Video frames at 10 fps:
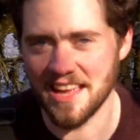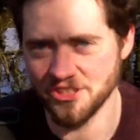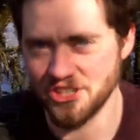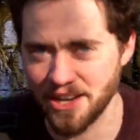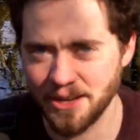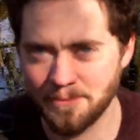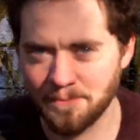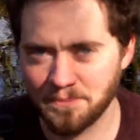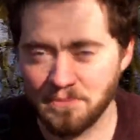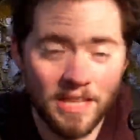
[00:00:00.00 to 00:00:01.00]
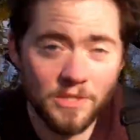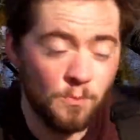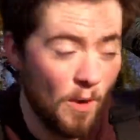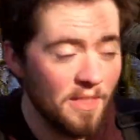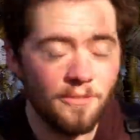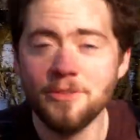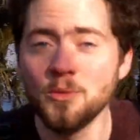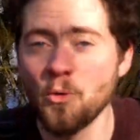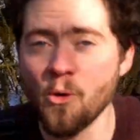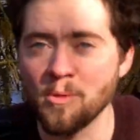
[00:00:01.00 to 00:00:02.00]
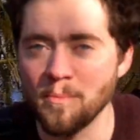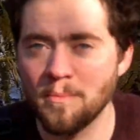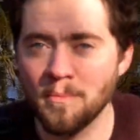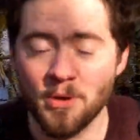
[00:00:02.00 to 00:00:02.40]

energetic. It's why they feel warm,